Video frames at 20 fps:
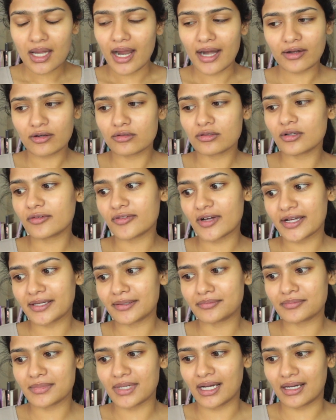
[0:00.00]
I don't know if
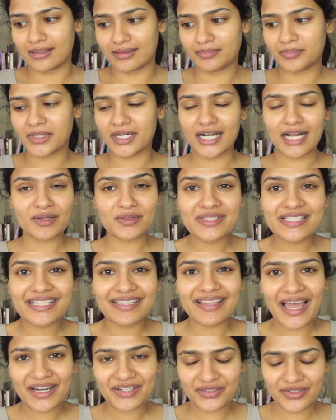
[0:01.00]
I'm
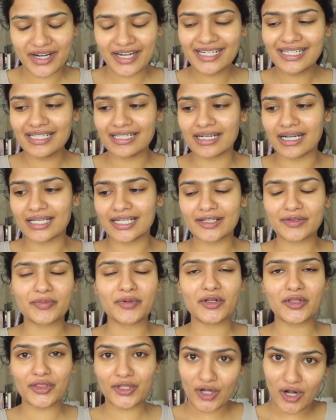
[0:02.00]
pronouncing that right. Let
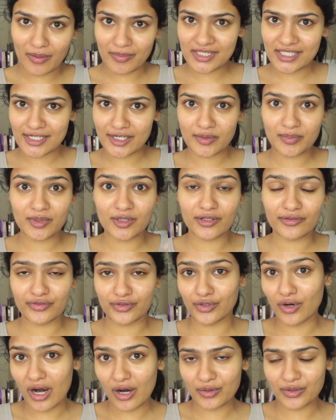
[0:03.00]
me know in the comments down below if
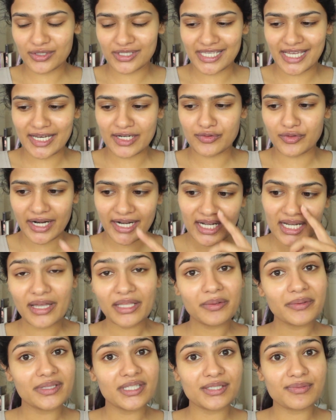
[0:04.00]
you know how to say it right. By
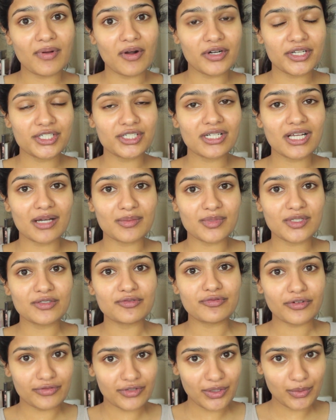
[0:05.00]
the way, this foundation comes in
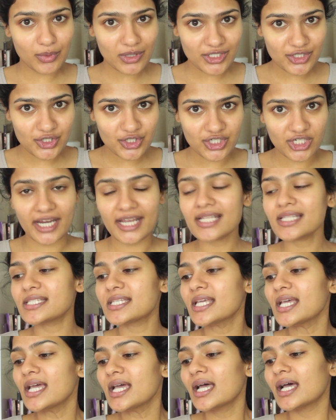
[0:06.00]
51 shades.